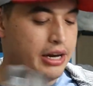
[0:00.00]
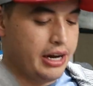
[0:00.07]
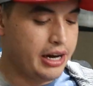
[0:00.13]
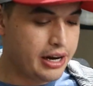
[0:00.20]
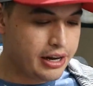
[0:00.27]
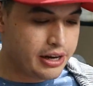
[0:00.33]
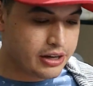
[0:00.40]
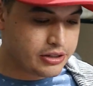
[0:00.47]

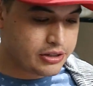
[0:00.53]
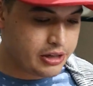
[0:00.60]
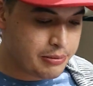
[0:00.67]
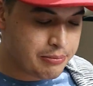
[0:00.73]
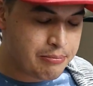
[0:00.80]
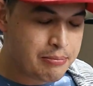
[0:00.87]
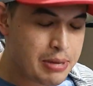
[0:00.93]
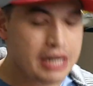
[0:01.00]
It is the
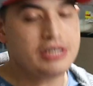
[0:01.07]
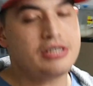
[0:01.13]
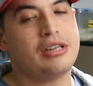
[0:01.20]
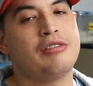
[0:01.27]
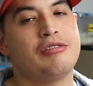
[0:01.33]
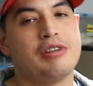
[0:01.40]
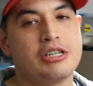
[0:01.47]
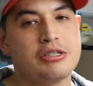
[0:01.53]
best
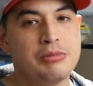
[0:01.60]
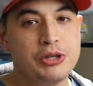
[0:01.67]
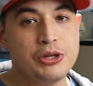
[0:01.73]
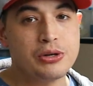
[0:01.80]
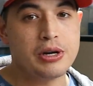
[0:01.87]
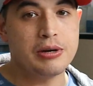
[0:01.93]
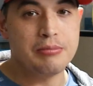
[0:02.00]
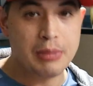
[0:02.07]
investment you
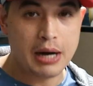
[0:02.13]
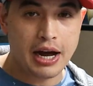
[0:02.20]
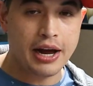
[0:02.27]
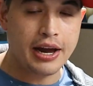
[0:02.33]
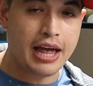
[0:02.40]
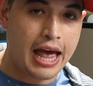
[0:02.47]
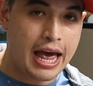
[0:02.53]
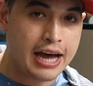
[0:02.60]
can
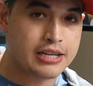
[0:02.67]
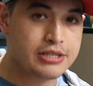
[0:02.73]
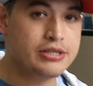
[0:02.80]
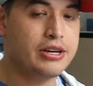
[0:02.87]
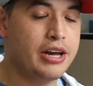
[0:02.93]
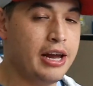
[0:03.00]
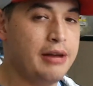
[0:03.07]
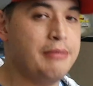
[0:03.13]
buy
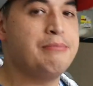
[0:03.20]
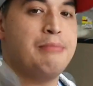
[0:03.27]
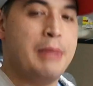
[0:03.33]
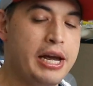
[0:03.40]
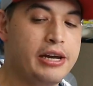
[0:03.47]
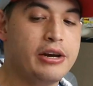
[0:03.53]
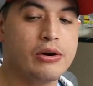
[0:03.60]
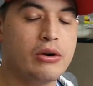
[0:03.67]
as a
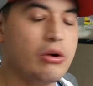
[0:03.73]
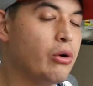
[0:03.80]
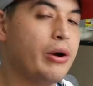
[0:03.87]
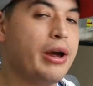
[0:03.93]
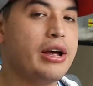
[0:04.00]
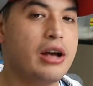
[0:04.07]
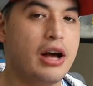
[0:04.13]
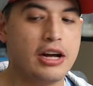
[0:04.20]
maker or
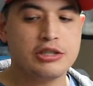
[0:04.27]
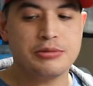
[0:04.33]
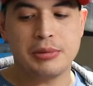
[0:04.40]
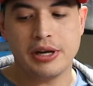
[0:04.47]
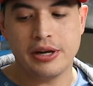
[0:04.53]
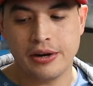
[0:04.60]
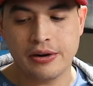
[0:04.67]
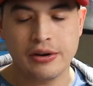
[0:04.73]
a
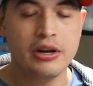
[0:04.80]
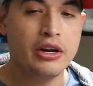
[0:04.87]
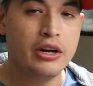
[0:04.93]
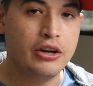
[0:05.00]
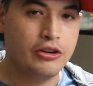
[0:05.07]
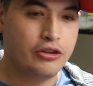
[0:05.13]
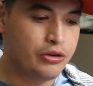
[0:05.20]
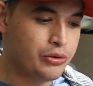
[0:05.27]
cosplayer.
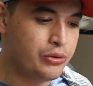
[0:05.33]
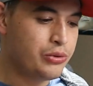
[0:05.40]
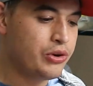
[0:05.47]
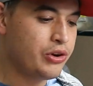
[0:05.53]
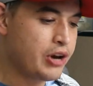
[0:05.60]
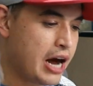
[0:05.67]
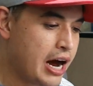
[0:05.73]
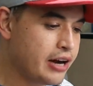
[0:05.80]
Do
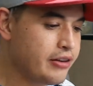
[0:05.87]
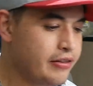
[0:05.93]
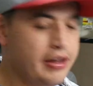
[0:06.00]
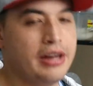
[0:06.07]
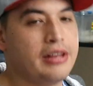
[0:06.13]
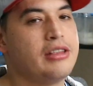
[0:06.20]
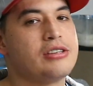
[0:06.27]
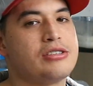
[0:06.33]
not
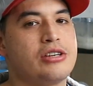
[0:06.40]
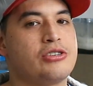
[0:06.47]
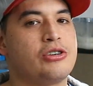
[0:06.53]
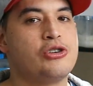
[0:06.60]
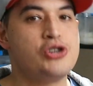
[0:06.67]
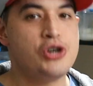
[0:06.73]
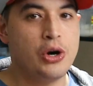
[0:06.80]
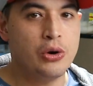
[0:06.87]
take this as a
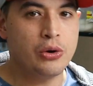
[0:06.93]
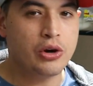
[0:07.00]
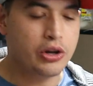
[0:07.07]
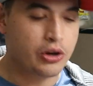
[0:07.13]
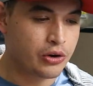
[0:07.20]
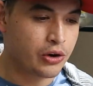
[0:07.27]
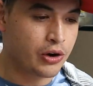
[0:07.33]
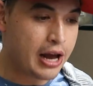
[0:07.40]
joke.
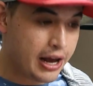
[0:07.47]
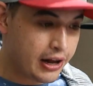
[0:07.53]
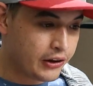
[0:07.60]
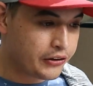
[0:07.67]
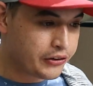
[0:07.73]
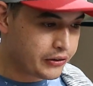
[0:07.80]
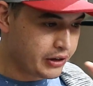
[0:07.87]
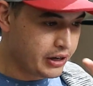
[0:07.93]
Your
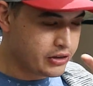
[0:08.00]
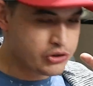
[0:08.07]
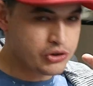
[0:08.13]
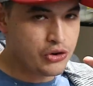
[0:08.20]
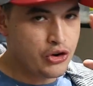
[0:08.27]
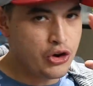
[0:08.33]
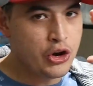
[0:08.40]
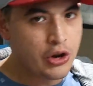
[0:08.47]
health is
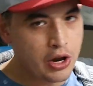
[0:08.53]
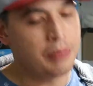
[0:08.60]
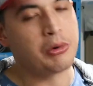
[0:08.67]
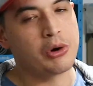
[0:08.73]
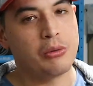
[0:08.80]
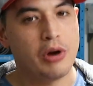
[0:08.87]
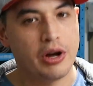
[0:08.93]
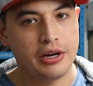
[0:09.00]

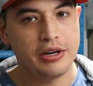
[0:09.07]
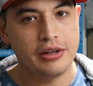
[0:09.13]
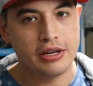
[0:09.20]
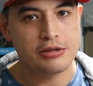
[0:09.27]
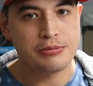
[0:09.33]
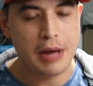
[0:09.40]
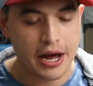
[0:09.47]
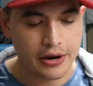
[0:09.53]
number one in
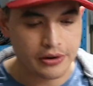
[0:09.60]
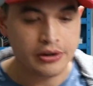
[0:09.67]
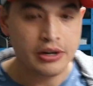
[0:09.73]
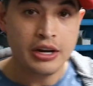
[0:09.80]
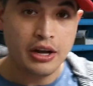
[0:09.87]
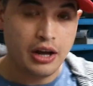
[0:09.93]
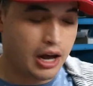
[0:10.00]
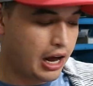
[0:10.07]
this matter.
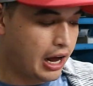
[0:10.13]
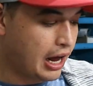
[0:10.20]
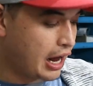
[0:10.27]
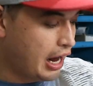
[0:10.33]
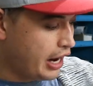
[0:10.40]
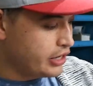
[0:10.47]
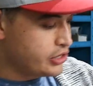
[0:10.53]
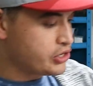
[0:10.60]

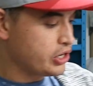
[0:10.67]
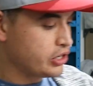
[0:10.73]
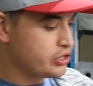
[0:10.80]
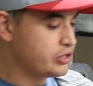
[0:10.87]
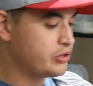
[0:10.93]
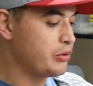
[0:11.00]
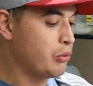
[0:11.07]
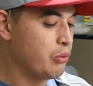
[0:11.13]
Uh, I
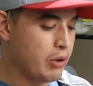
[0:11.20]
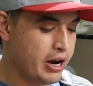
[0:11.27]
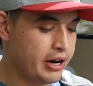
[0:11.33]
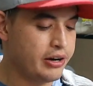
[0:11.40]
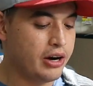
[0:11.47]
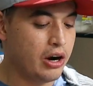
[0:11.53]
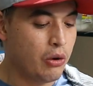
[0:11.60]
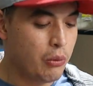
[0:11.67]
just
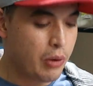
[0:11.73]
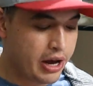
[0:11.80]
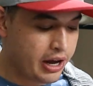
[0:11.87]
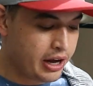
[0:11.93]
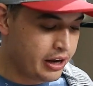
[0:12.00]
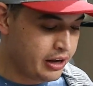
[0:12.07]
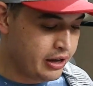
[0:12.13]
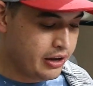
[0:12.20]
went
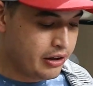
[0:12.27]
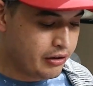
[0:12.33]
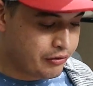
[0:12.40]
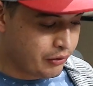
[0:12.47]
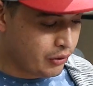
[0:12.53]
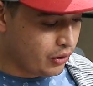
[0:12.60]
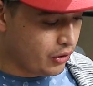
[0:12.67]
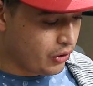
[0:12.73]
away
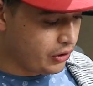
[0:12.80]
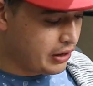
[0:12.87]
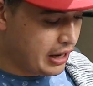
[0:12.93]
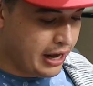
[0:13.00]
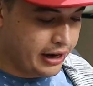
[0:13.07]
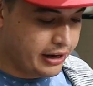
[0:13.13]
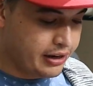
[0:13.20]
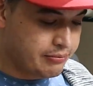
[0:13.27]
for
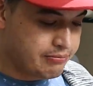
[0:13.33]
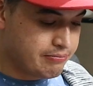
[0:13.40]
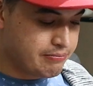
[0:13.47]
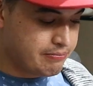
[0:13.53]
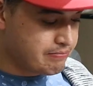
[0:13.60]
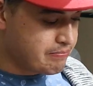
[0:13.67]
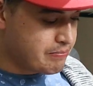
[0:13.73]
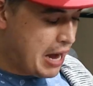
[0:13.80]
like
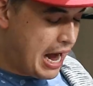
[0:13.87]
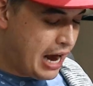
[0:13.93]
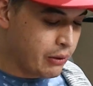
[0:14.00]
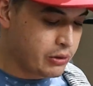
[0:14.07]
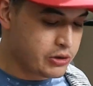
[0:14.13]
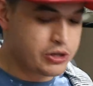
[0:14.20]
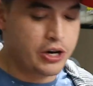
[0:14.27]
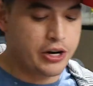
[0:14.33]

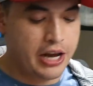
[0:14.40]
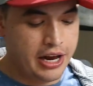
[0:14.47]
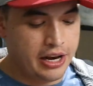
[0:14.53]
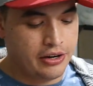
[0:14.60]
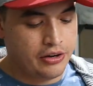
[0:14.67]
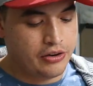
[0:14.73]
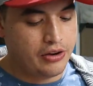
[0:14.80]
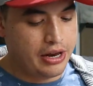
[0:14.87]
hours on
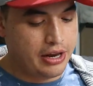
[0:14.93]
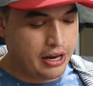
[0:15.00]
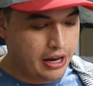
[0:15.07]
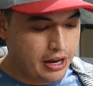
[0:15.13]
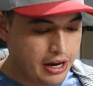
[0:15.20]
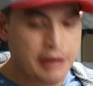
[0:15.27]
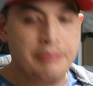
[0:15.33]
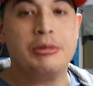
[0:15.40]
end
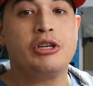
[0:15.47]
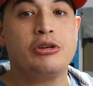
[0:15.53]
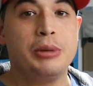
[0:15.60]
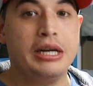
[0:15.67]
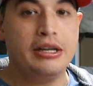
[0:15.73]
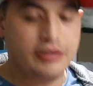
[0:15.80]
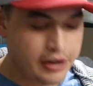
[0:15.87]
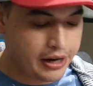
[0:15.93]
in
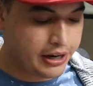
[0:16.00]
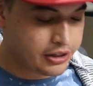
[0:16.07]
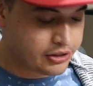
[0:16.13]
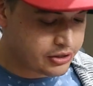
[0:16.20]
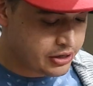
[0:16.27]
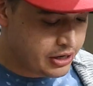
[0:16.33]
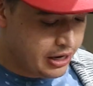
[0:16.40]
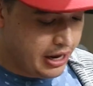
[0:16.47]
between
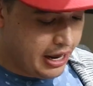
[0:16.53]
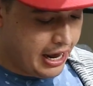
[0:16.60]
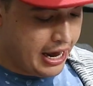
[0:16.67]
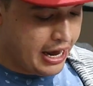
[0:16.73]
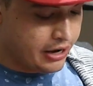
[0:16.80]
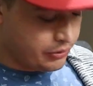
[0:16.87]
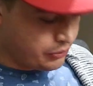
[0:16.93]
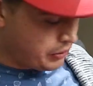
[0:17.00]
takes
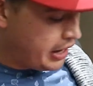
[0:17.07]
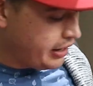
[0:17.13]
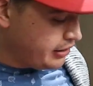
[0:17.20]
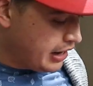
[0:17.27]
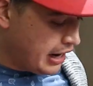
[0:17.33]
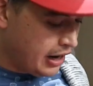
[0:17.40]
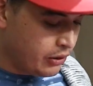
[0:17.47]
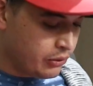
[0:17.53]
and right
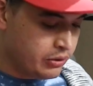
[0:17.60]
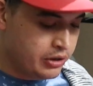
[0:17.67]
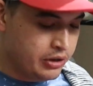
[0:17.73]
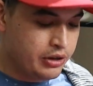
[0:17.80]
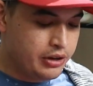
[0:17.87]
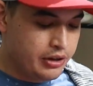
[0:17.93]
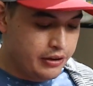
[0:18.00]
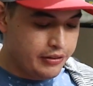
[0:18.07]
now
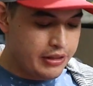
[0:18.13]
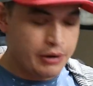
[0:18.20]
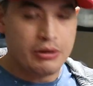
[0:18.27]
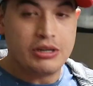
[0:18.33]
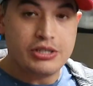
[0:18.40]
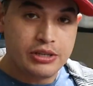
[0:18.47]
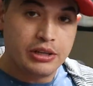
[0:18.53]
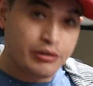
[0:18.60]
there
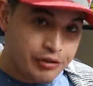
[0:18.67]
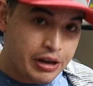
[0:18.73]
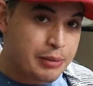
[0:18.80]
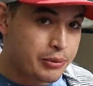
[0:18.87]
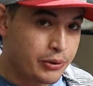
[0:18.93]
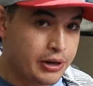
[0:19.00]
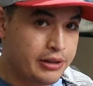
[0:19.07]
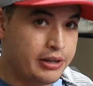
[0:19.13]
is still
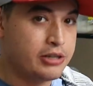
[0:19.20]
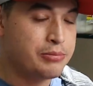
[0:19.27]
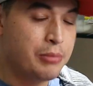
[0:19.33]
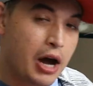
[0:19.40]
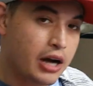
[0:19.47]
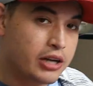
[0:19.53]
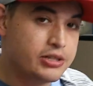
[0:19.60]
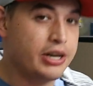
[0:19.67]
vapor in this
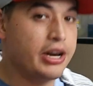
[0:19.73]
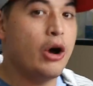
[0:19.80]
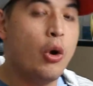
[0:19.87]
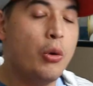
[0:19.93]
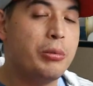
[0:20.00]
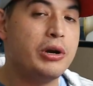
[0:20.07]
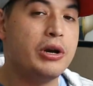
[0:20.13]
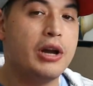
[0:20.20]
box and I
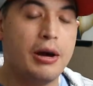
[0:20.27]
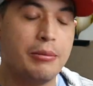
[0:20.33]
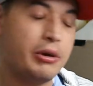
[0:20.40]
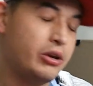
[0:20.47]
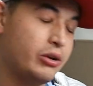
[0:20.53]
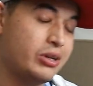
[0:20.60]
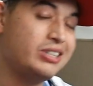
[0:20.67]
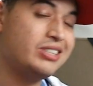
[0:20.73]
open it up
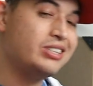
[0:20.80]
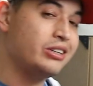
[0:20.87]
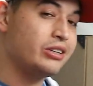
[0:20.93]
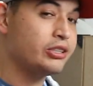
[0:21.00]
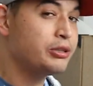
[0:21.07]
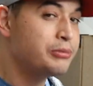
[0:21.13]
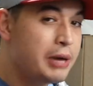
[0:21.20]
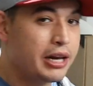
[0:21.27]
and you can still
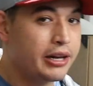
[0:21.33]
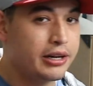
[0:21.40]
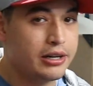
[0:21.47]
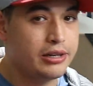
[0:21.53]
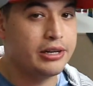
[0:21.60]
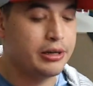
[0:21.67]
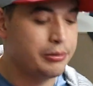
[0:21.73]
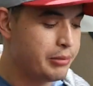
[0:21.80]
smell it a
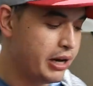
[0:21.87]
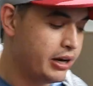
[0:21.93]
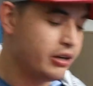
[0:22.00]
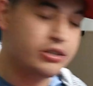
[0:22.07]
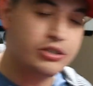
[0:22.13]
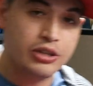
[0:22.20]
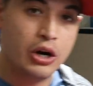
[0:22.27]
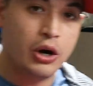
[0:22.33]
little bit
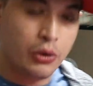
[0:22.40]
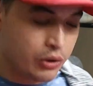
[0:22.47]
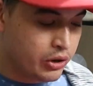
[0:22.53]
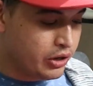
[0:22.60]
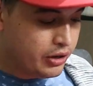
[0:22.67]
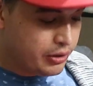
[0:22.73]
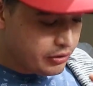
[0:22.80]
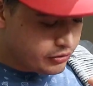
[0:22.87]
so
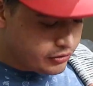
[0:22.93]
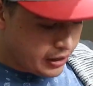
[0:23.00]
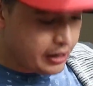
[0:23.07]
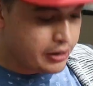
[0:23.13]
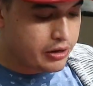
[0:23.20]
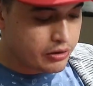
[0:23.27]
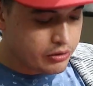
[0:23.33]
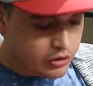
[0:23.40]

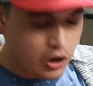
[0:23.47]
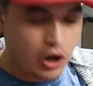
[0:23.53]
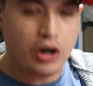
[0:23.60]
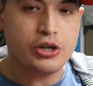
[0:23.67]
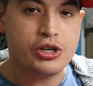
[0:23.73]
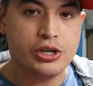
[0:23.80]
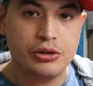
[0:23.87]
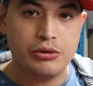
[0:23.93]
take
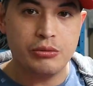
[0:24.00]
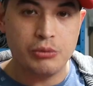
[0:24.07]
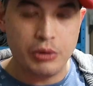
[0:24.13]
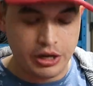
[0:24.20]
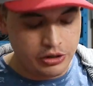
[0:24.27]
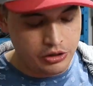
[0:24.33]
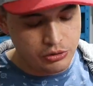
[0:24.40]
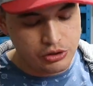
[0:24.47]
caution
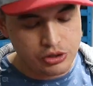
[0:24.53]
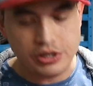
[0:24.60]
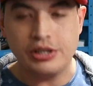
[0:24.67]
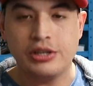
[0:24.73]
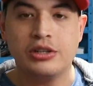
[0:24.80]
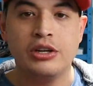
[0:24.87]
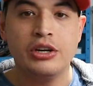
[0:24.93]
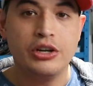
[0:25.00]
when you
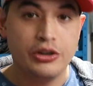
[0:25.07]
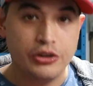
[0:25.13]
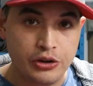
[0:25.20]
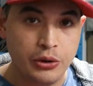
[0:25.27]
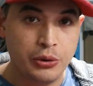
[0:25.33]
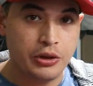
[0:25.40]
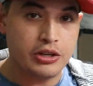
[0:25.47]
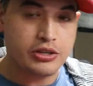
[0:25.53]
still
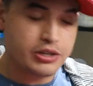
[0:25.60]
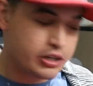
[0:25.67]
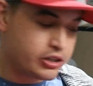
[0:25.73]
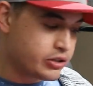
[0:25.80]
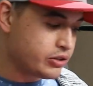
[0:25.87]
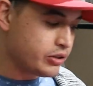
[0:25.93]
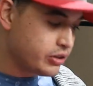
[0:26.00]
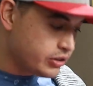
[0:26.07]
do this.
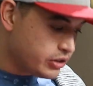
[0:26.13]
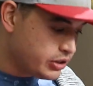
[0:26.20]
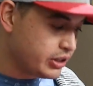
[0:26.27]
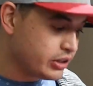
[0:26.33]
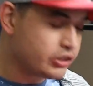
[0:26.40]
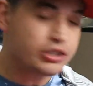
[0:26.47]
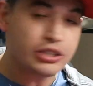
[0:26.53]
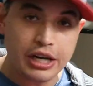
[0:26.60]
It's
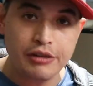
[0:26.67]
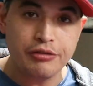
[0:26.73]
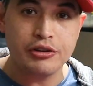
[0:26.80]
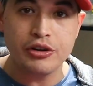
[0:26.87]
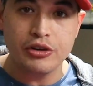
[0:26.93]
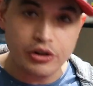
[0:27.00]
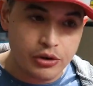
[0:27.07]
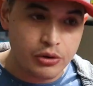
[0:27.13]
still safe
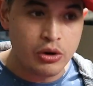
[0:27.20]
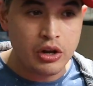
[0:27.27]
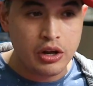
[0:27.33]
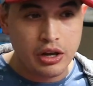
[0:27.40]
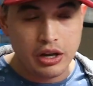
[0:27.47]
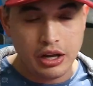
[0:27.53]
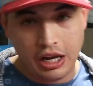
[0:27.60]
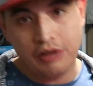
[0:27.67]
to do
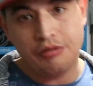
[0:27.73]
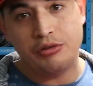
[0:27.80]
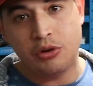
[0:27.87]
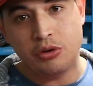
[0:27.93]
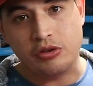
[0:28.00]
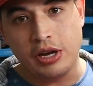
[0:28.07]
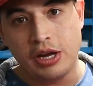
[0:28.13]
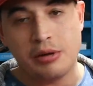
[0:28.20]
if
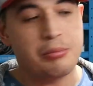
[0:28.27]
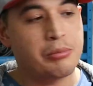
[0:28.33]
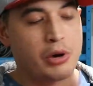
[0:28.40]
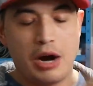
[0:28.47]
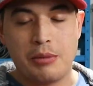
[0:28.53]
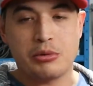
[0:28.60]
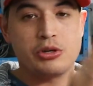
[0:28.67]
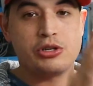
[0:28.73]
you take
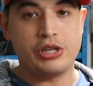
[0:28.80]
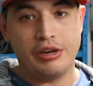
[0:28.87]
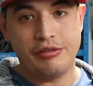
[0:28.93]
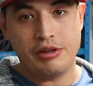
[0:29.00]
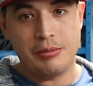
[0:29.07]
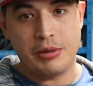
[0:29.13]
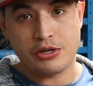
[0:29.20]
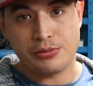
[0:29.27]
proper
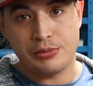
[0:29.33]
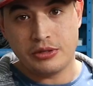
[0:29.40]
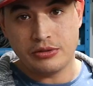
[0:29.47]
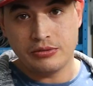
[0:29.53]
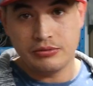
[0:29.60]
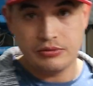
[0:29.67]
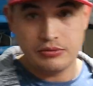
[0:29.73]
safety measurements.